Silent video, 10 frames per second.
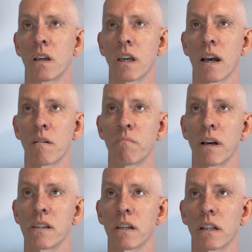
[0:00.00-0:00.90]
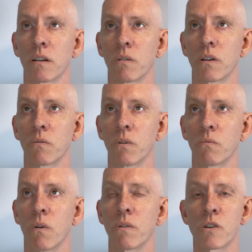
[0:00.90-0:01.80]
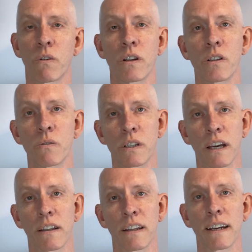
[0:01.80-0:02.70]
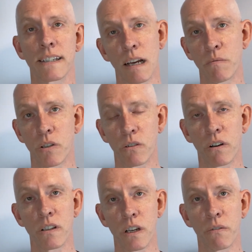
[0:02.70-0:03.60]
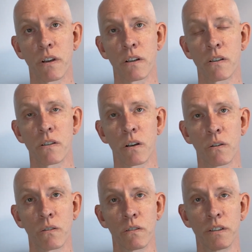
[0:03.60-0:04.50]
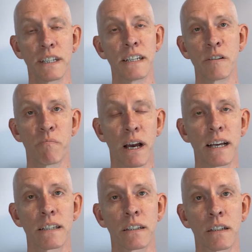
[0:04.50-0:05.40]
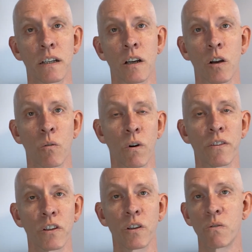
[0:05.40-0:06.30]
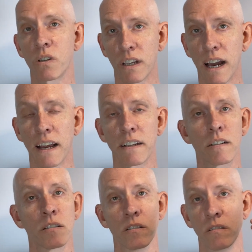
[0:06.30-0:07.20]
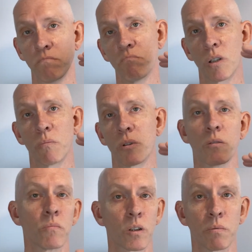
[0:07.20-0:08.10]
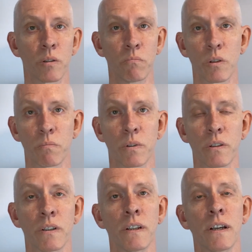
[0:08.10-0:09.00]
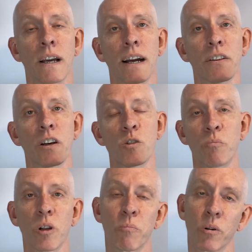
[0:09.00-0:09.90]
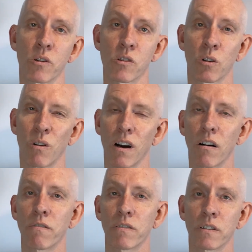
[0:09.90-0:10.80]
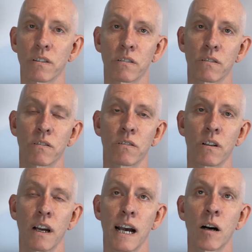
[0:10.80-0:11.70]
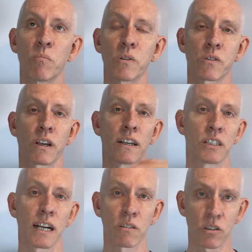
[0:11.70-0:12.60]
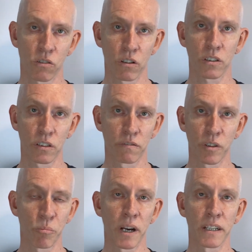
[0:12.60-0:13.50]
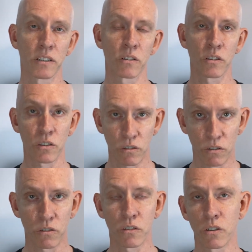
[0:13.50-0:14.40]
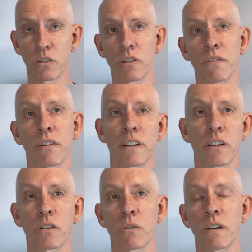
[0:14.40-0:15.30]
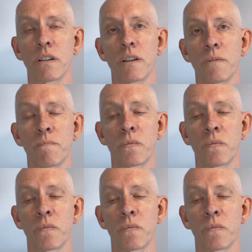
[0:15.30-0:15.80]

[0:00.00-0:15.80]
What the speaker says: yeah, basically what we're trying to do is gather the acceptance criteria. So need is met when the user can. Bullet point, bullet point, bullet point. And those bullet points quite often help you sketch out the structure of your page or the structure of the thing that you're trying to do.